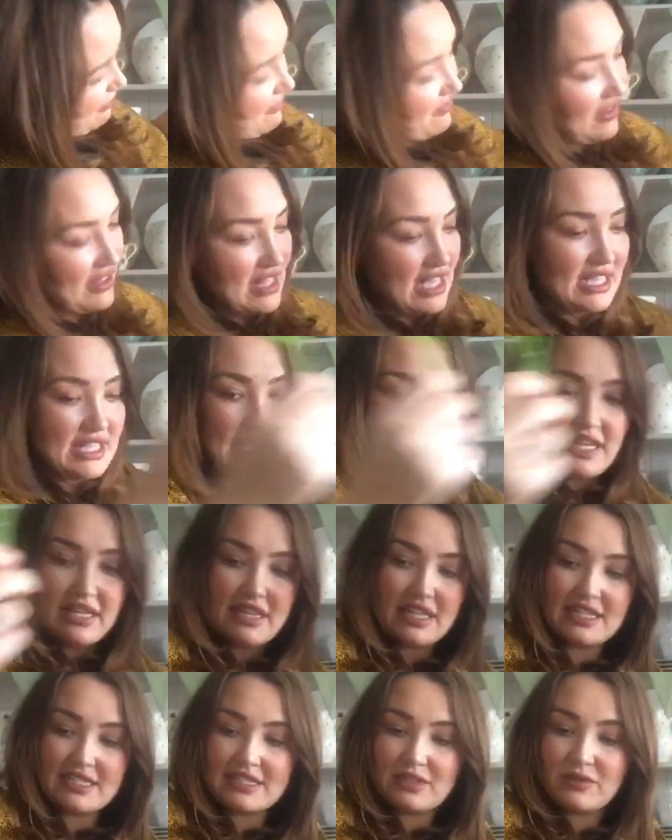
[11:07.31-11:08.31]
I think that yellow,
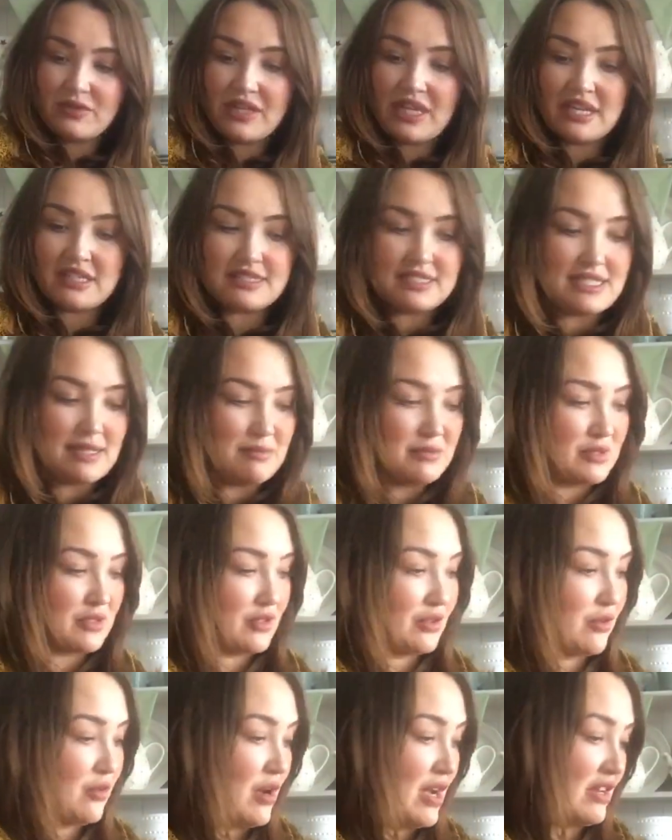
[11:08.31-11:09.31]
these little yellow stems would
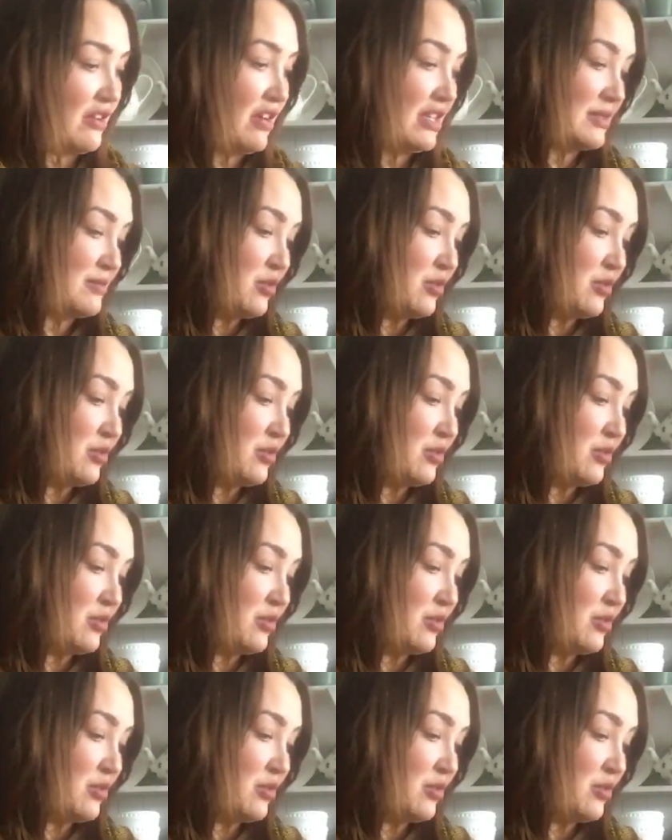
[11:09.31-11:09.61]
look quite nice.